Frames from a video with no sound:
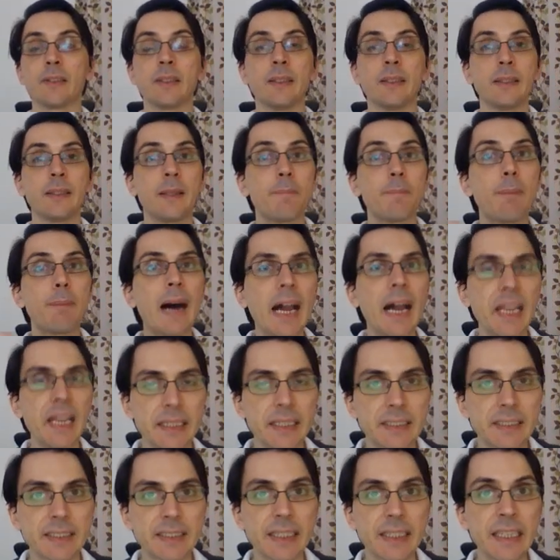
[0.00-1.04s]
The
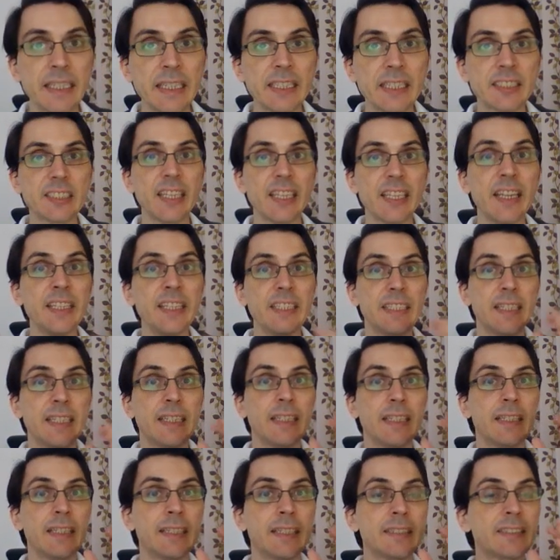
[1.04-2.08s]
bias is a
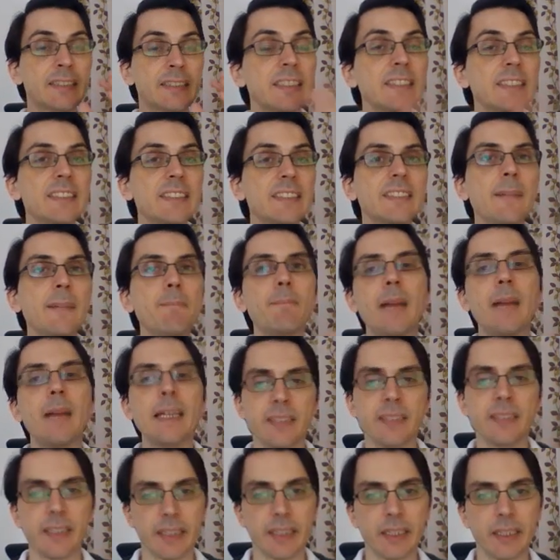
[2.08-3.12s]

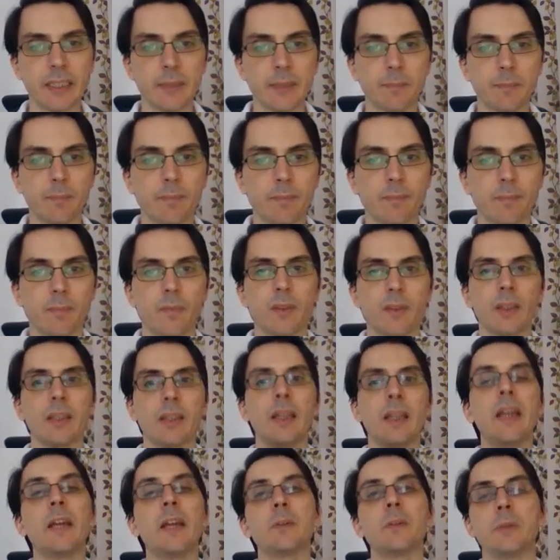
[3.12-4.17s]
systematic
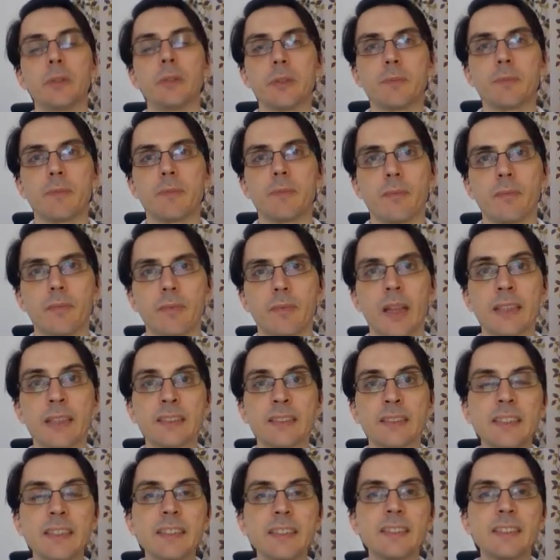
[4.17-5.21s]
error, a
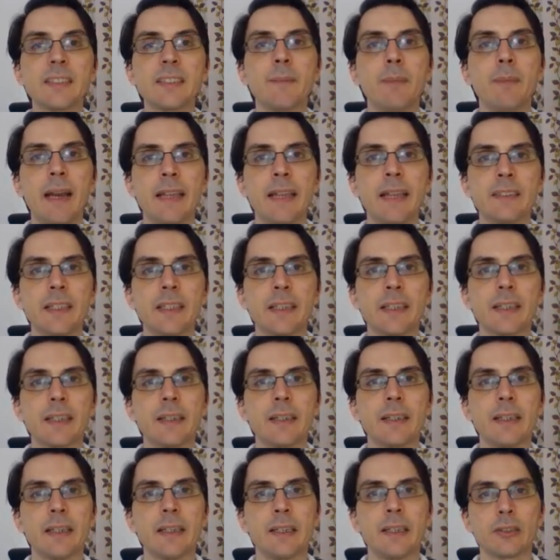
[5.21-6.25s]
systematic.
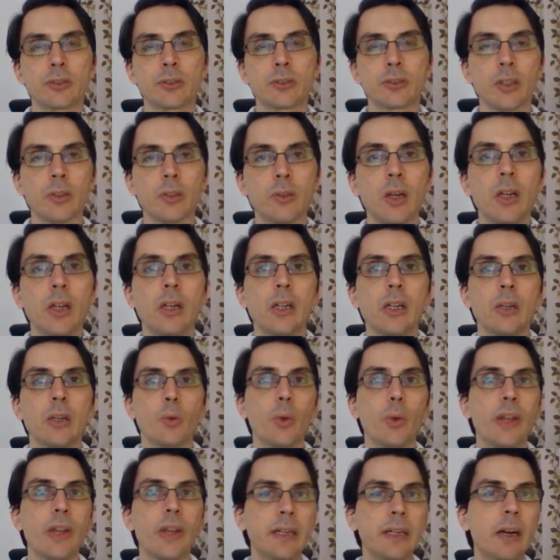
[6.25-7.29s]
Uh, so
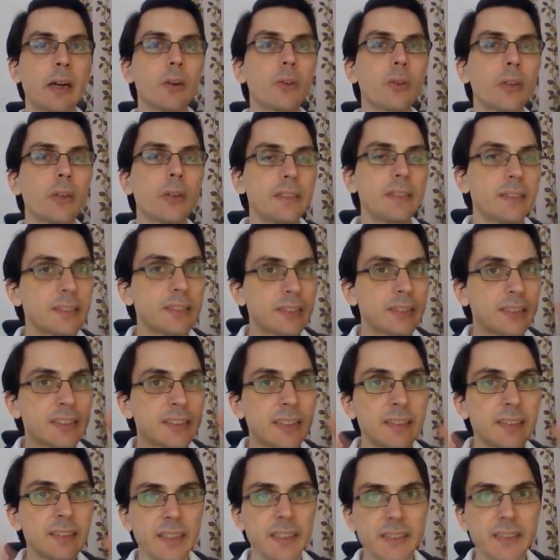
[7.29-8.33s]
when I calculate this
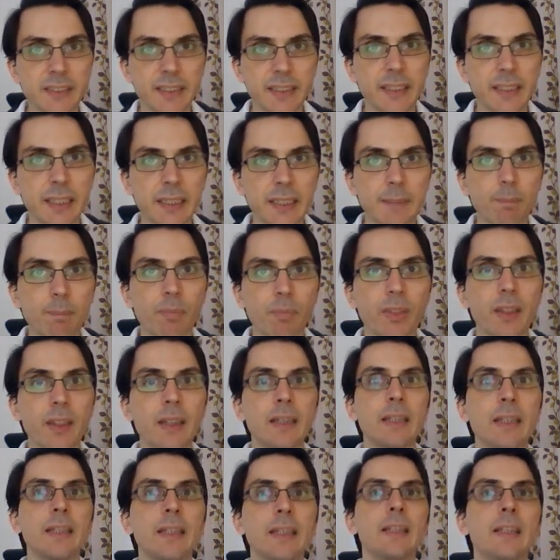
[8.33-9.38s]
statistic,
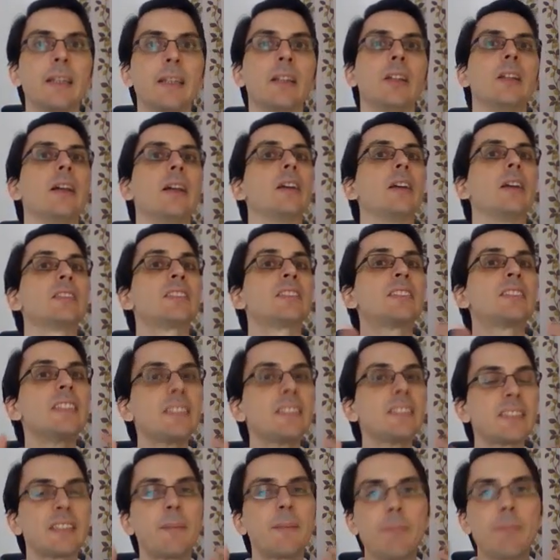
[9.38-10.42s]

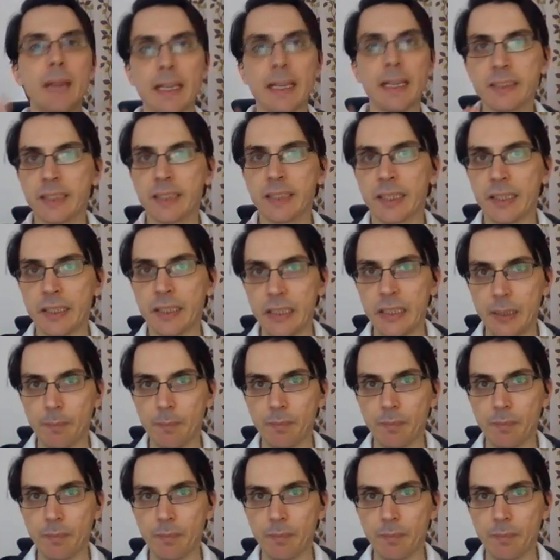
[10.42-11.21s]
systematically